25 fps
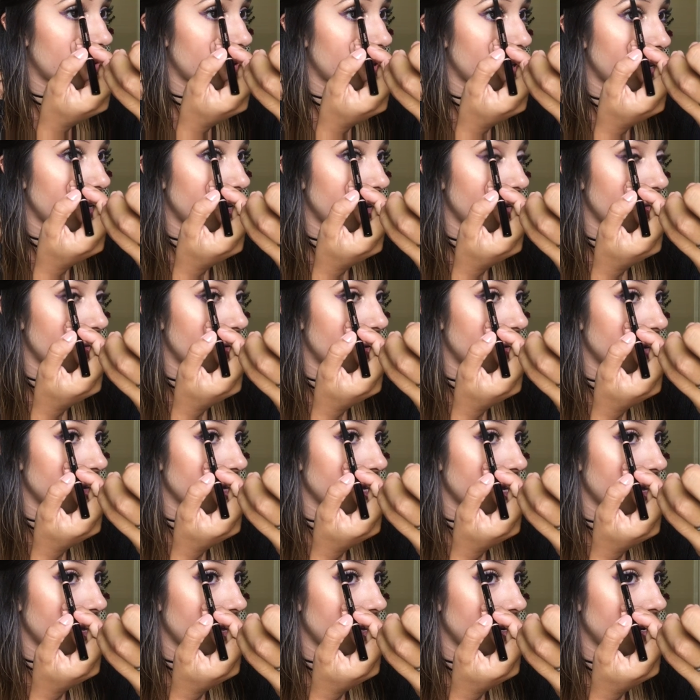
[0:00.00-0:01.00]
And it
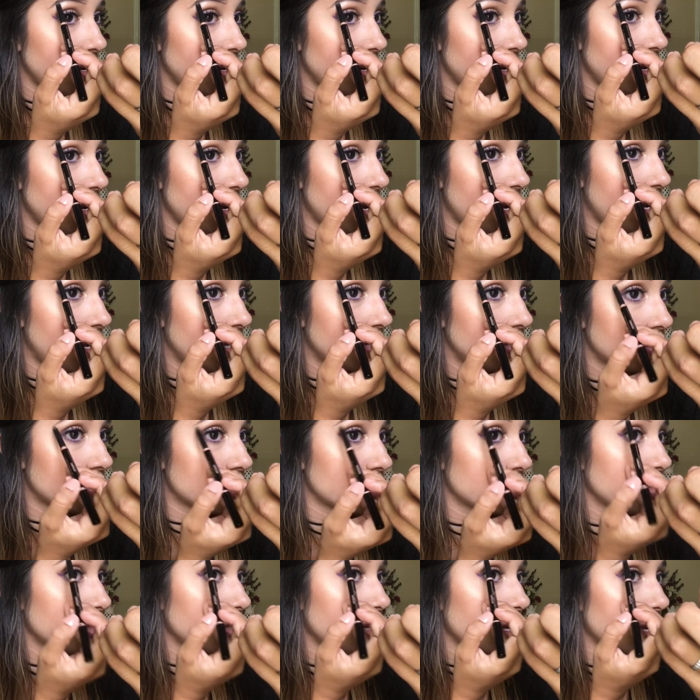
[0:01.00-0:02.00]
will
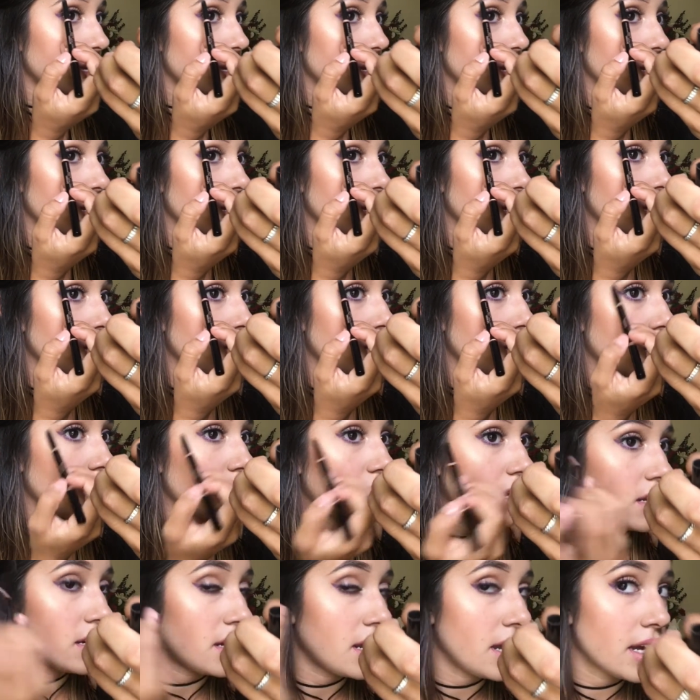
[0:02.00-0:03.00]
naturally
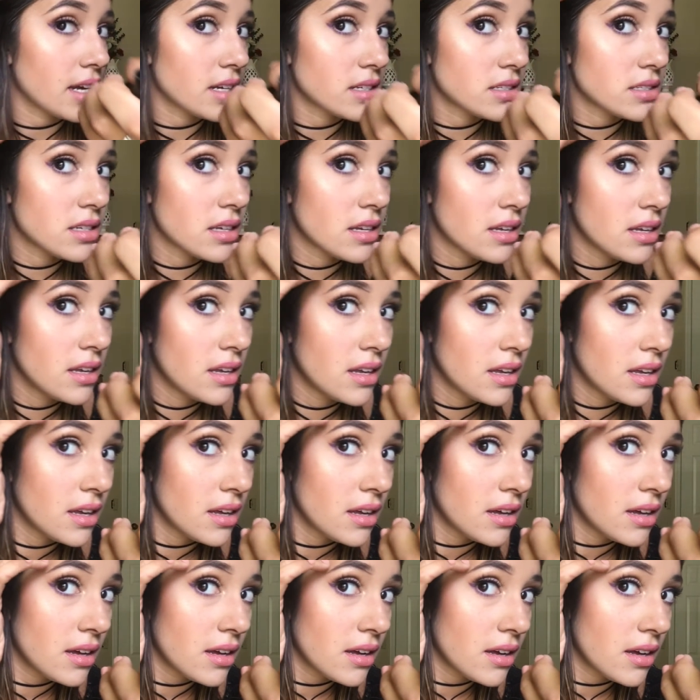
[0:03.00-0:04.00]
connect
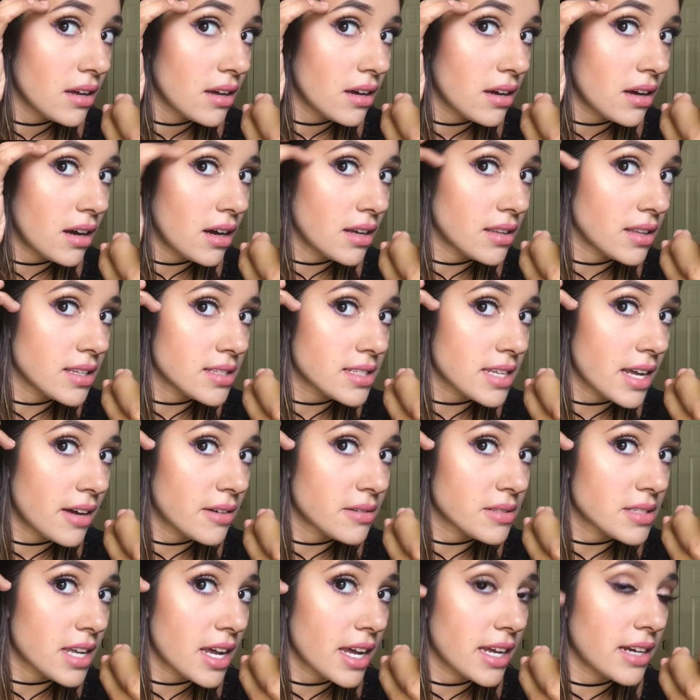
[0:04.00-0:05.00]
on this
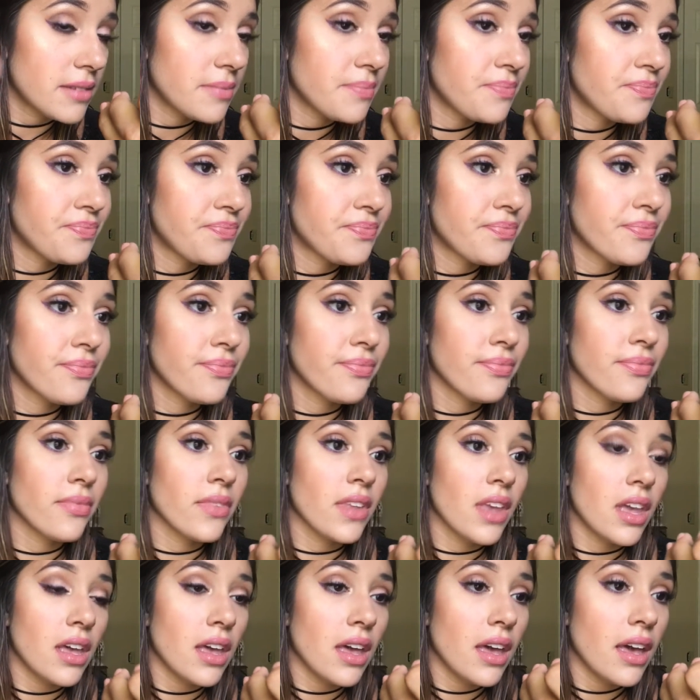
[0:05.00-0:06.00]
outside.
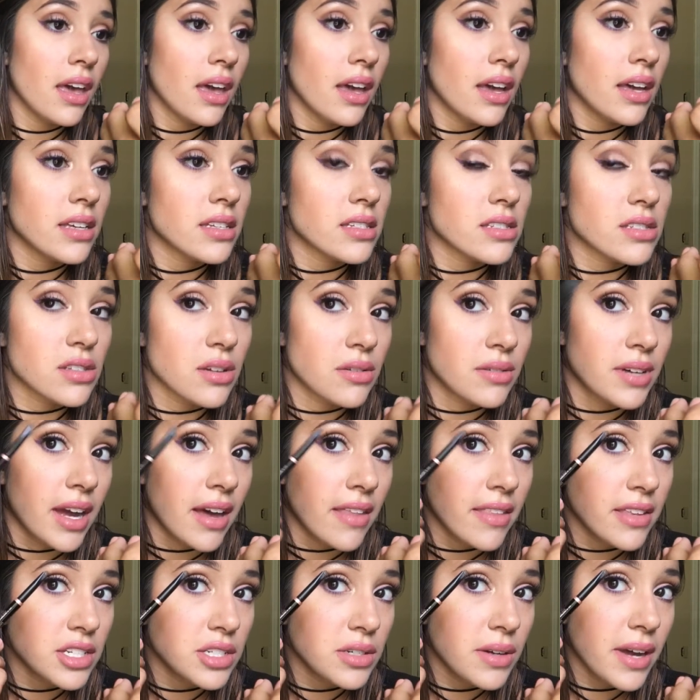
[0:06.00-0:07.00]
So
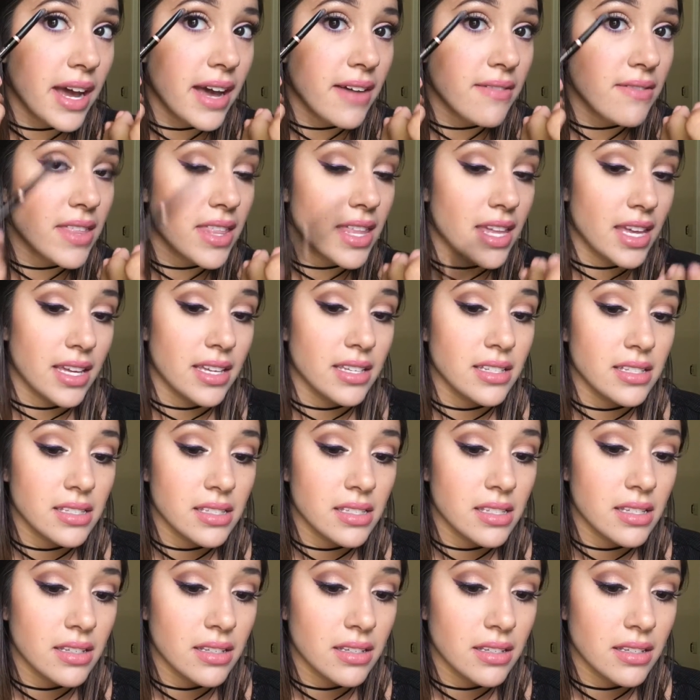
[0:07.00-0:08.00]
now that you have
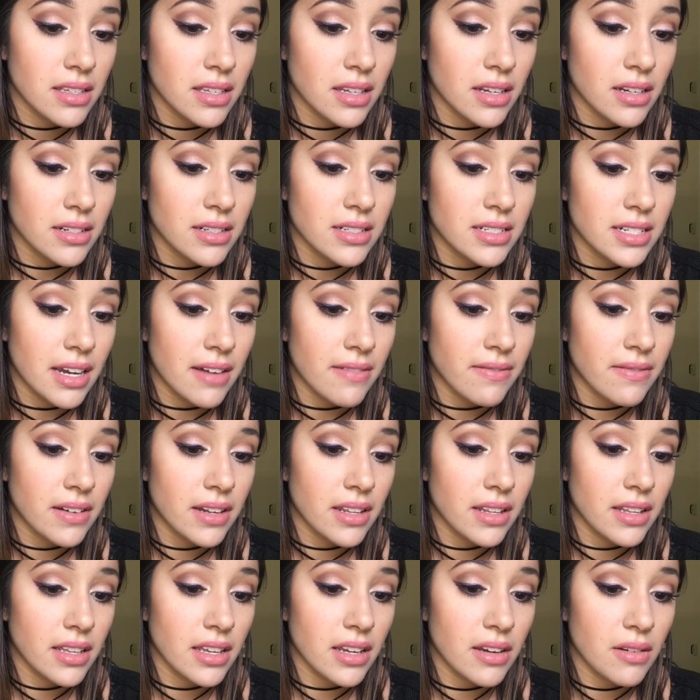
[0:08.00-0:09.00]
this, you're
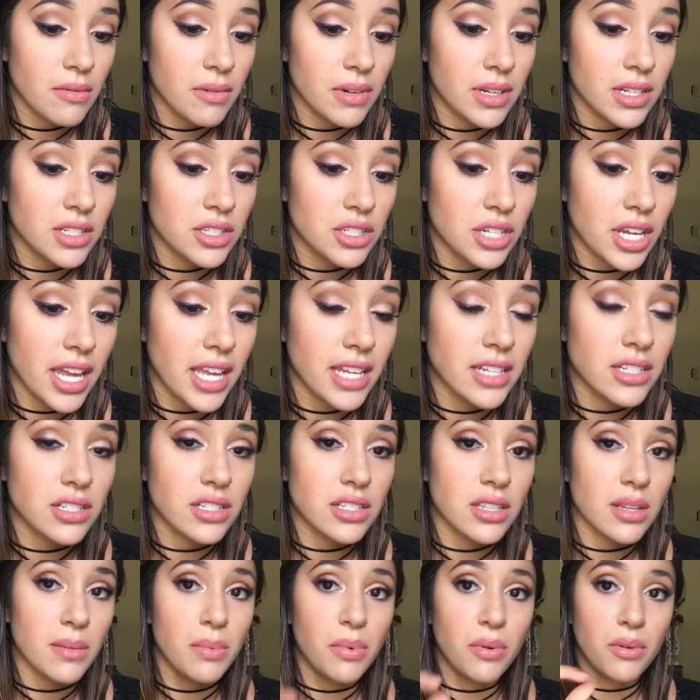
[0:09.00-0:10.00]
definitely going to want to
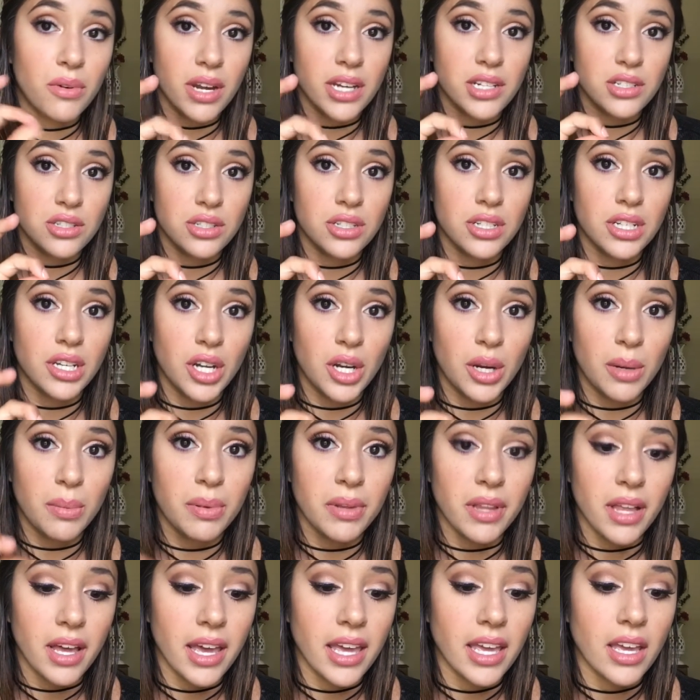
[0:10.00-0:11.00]
change the pressure you're
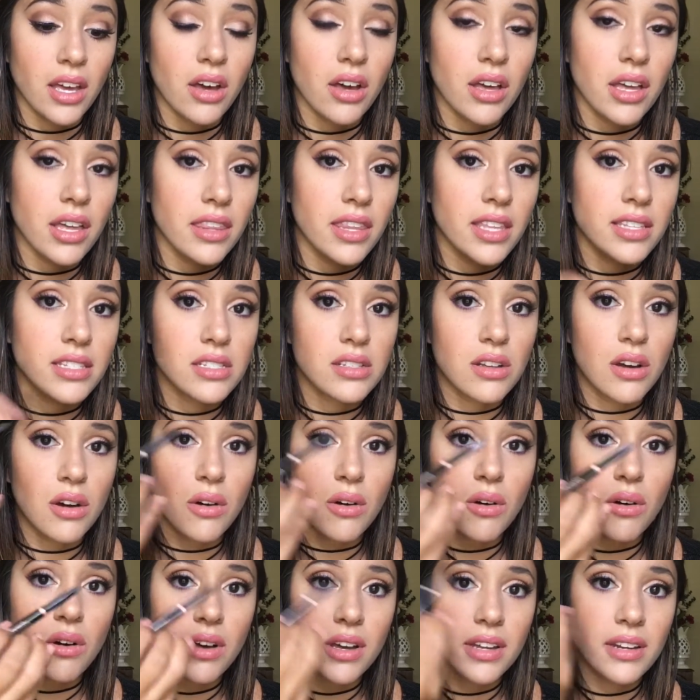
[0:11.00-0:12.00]
applying. This is
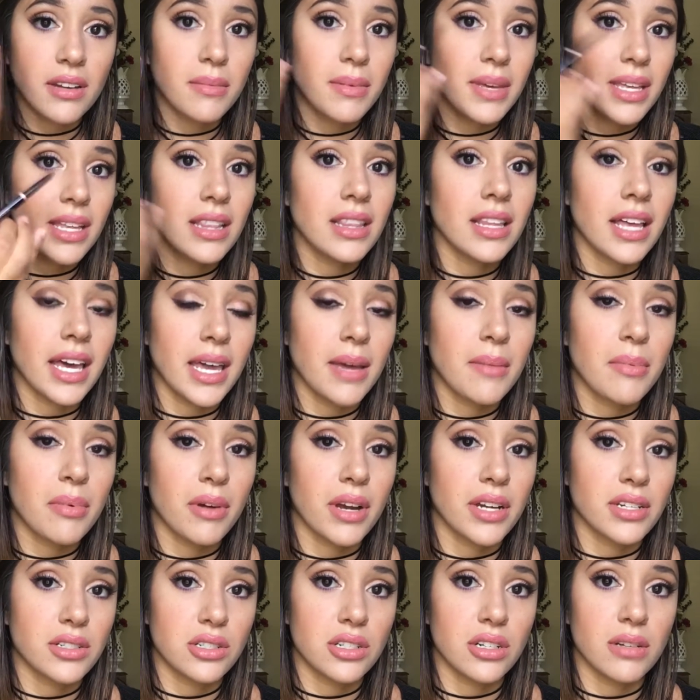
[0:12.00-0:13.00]
all going to be light
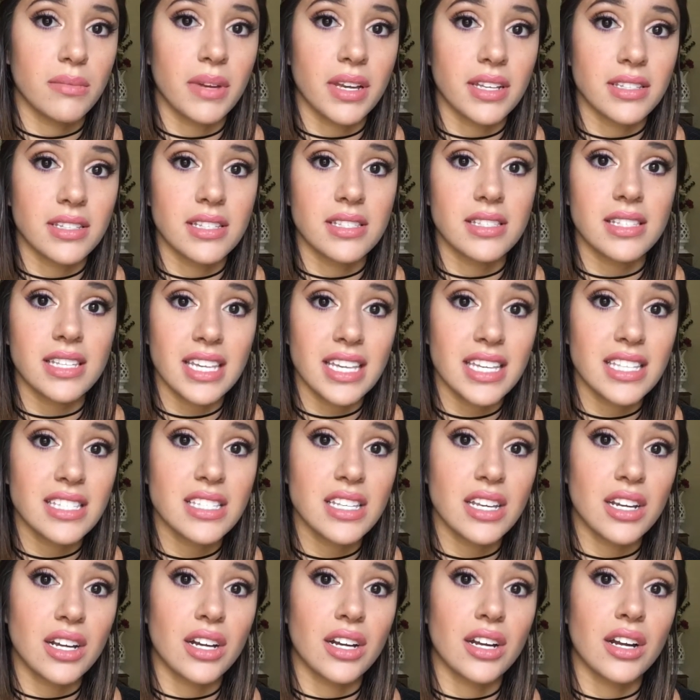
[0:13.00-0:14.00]
pressure because it's
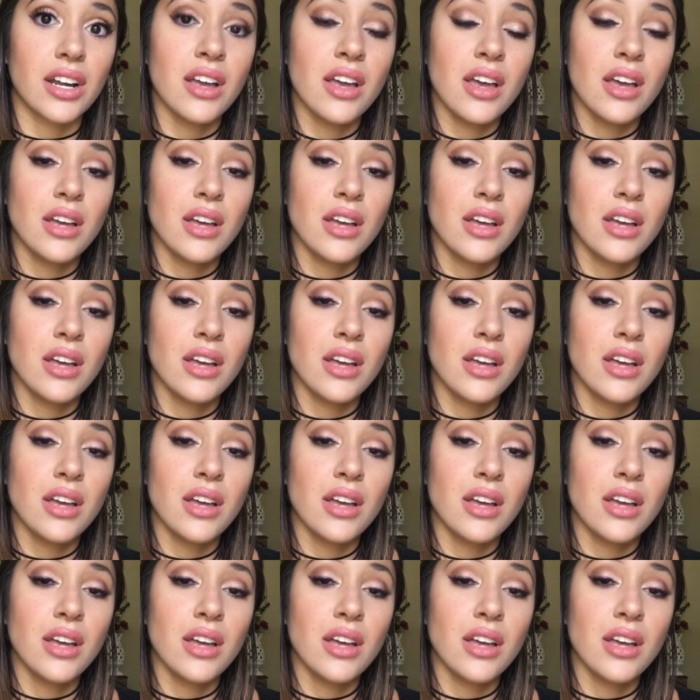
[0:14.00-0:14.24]
easier